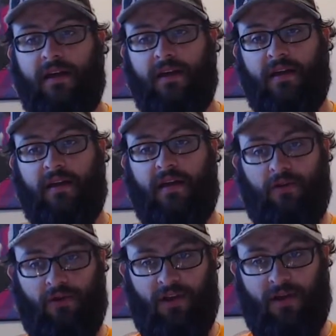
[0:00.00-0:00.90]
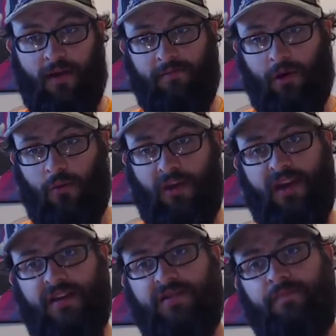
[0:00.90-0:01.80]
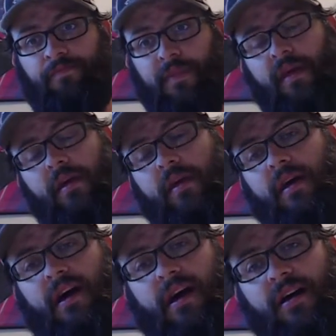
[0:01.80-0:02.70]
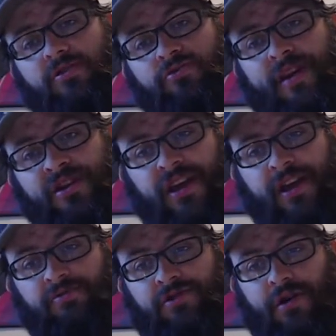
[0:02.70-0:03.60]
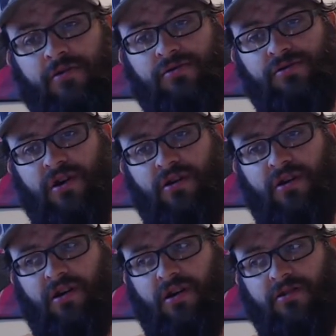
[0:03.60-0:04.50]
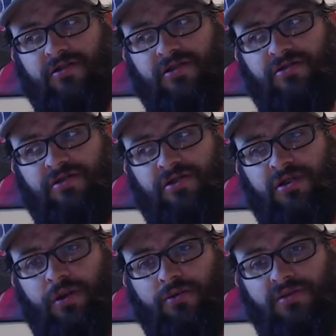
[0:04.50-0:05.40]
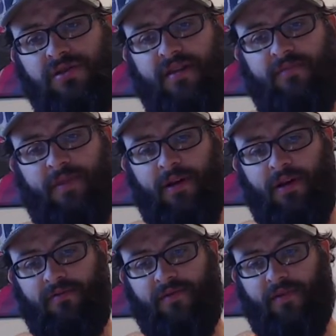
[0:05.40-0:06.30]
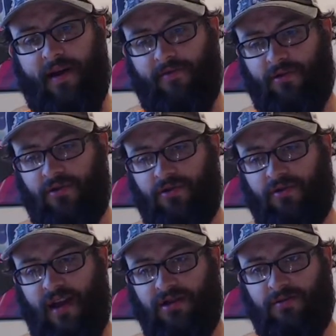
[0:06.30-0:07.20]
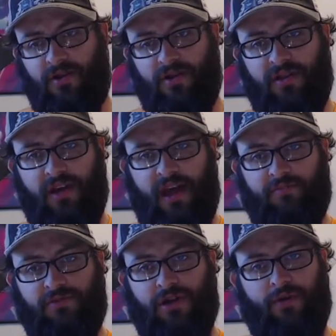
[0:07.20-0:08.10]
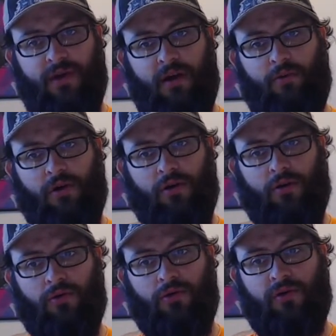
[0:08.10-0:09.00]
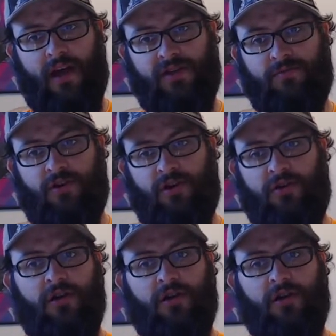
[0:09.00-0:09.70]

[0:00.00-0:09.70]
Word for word: here in the coming weeks. Uh, trash game shows are just shows that have been on forever. You'll catch them on the game show network or you'll catch them on,